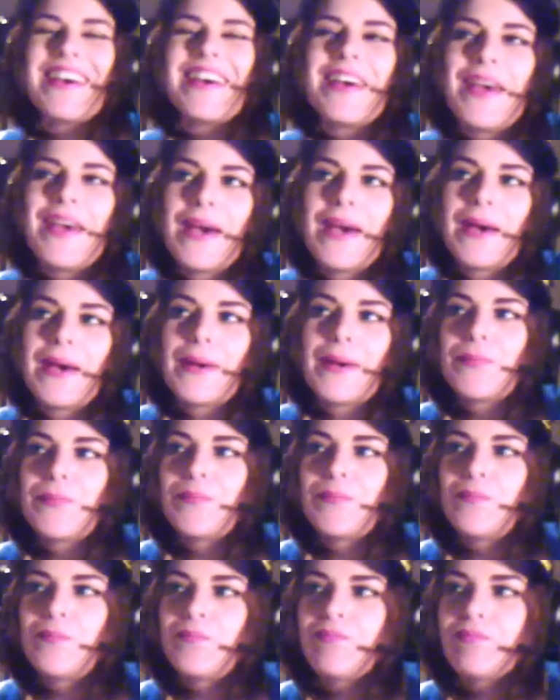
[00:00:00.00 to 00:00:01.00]

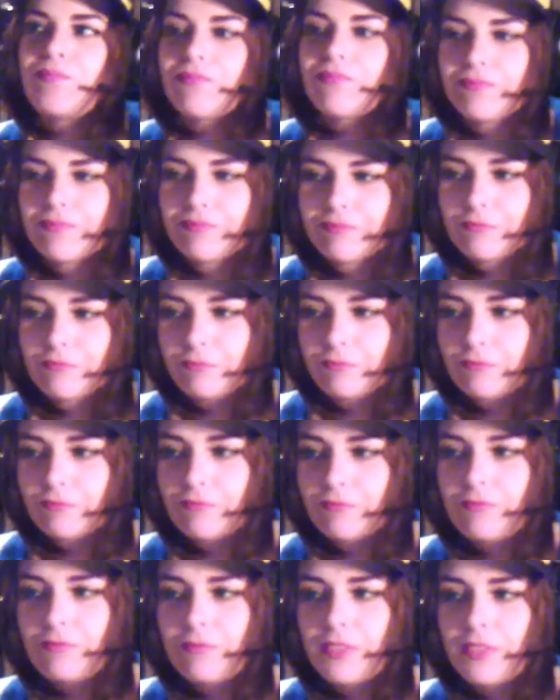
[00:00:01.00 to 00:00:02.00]
And
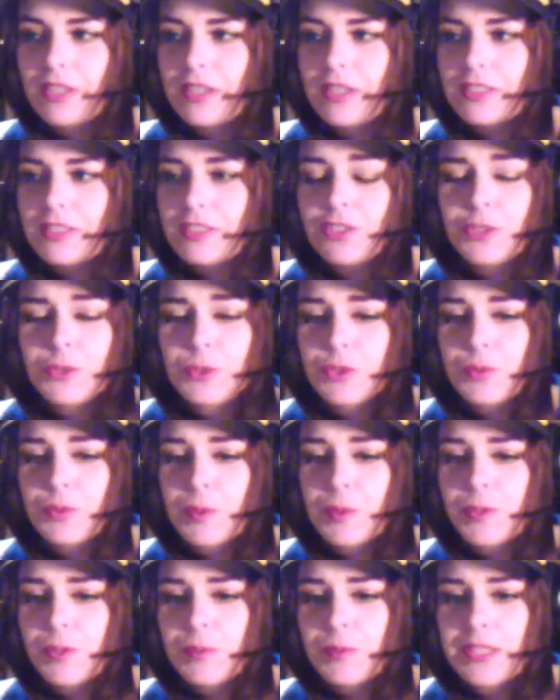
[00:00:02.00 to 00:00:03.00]
she
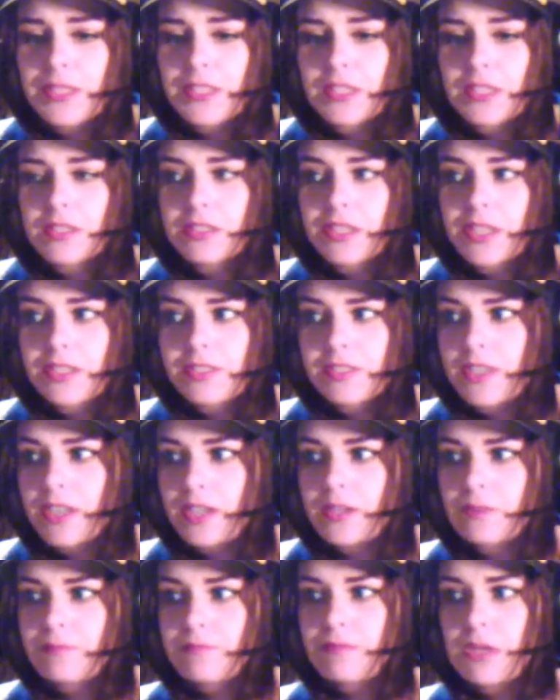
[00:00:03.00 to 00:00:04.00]
was supposed to be there
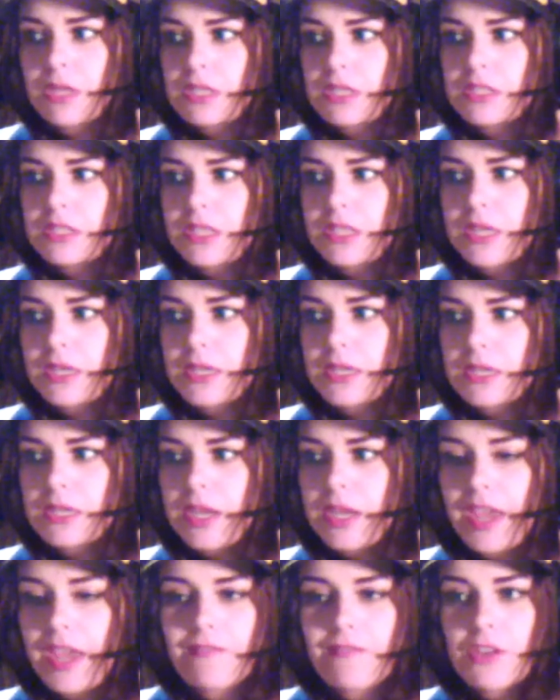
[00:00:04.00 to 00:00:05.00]
yesterday, but
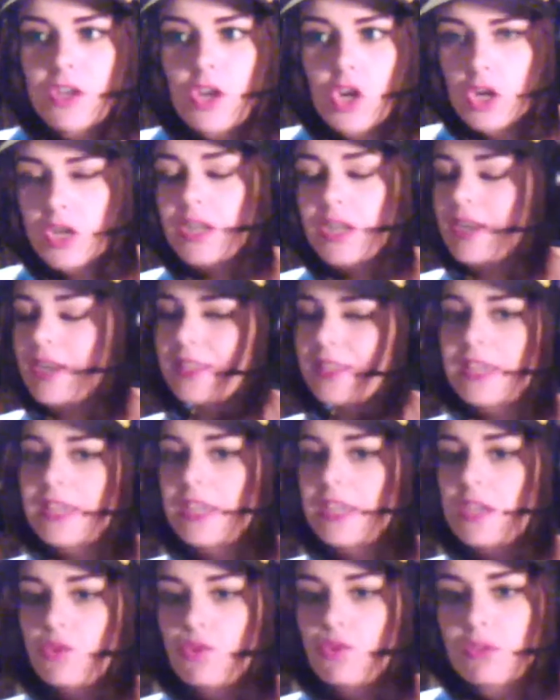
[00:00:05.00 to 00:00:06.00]
I haven't heard
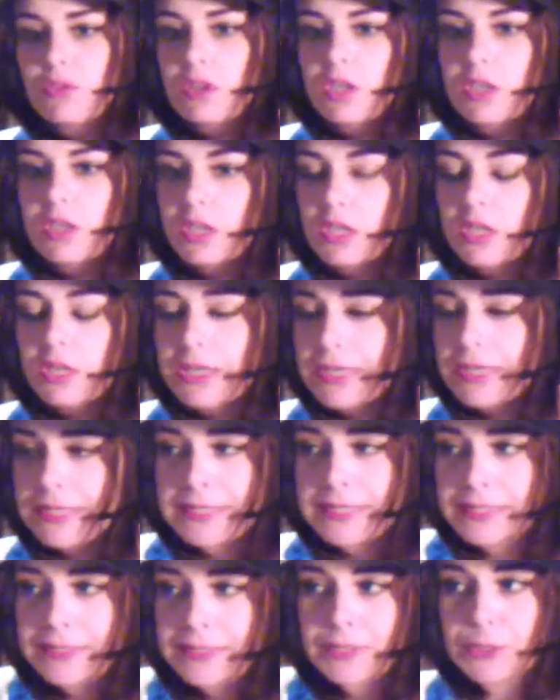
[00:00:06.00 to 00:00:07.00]
anything or
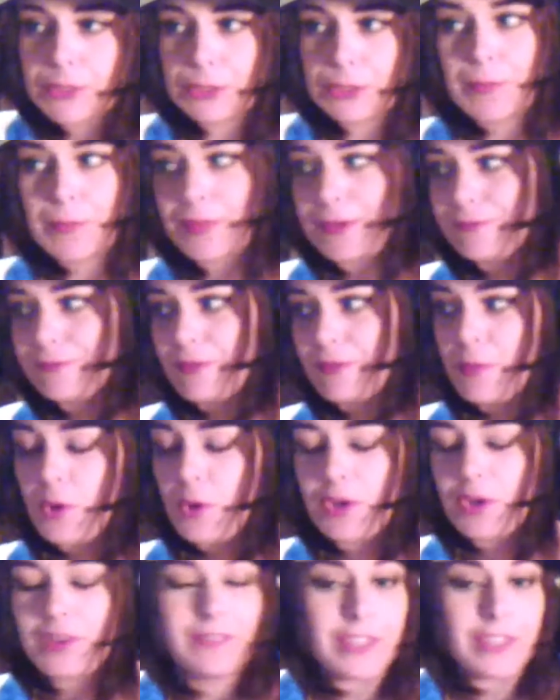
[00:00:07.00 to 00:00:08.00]
something from
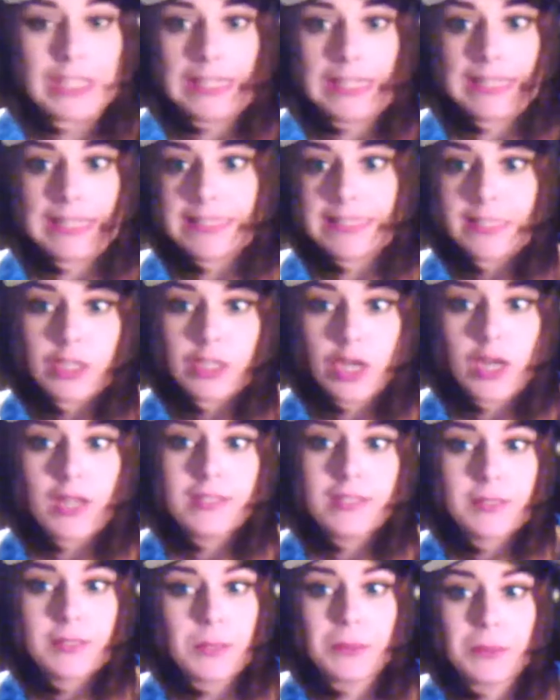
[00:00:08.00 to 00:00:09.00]
her if she liked it or
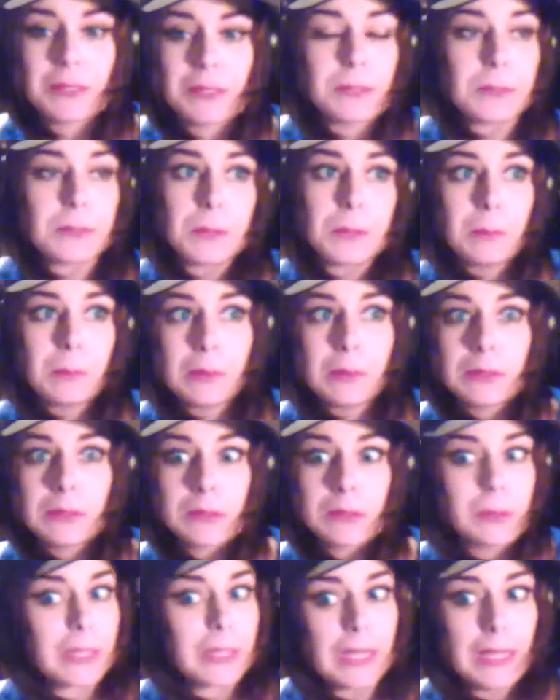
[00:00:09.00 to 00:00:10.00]
not, so I just hope
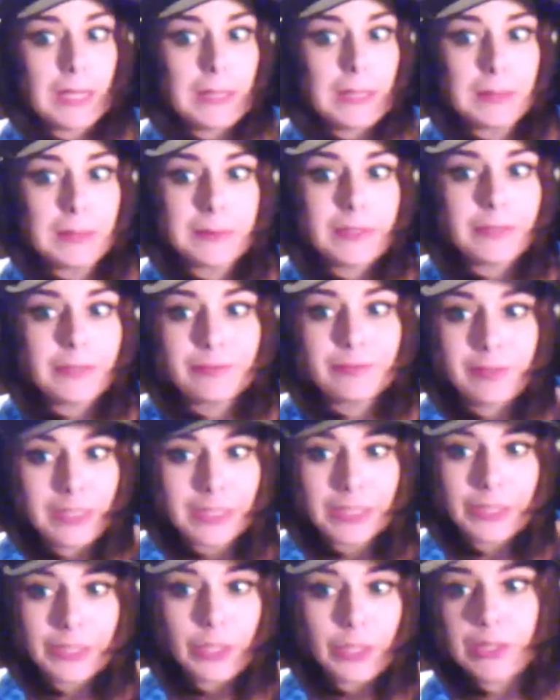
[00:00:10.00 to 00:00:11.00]
it's okay. It
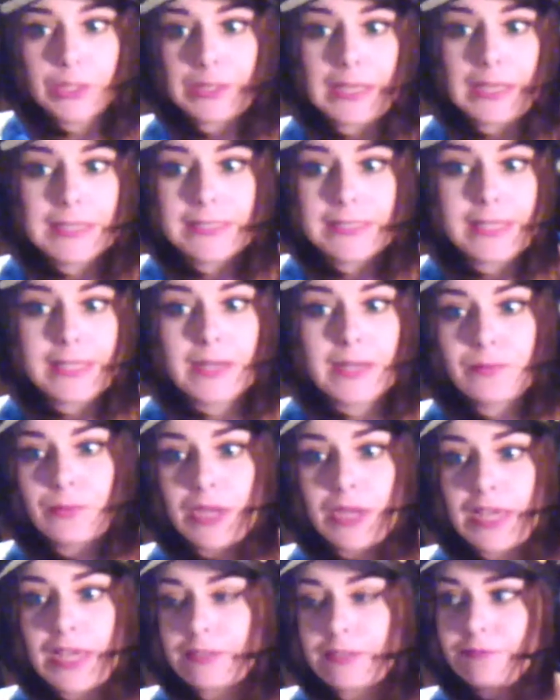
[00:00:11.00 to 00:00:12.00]
fitted her last time
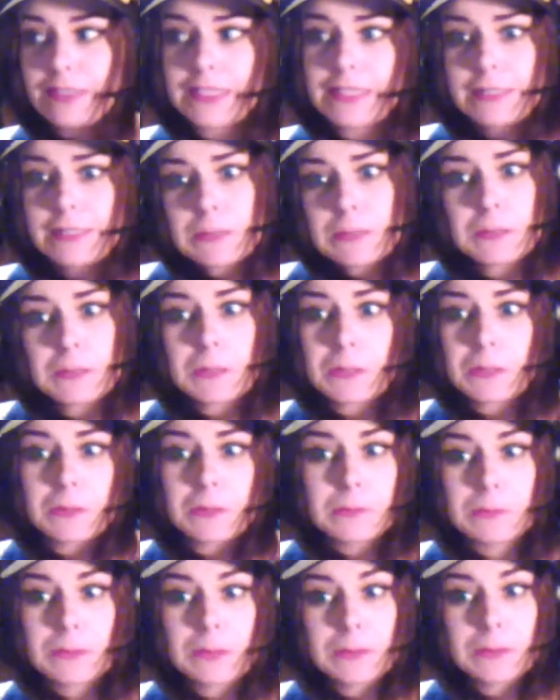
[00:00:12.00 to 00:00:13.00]
we had fitting,
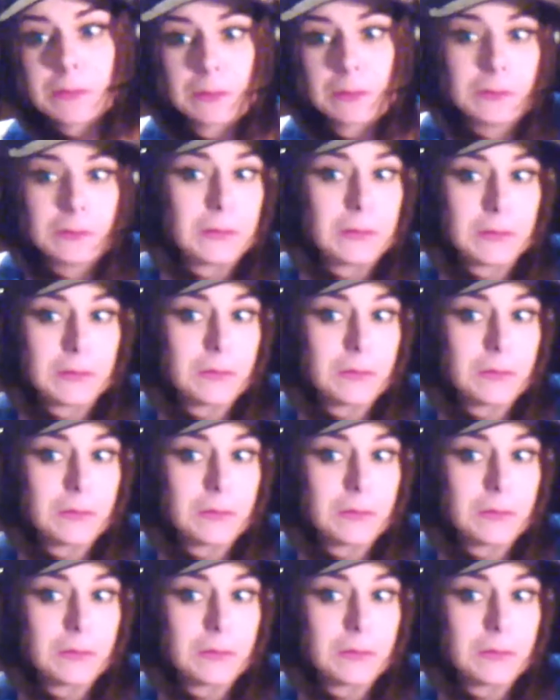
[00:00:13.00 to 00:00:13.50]
so I said,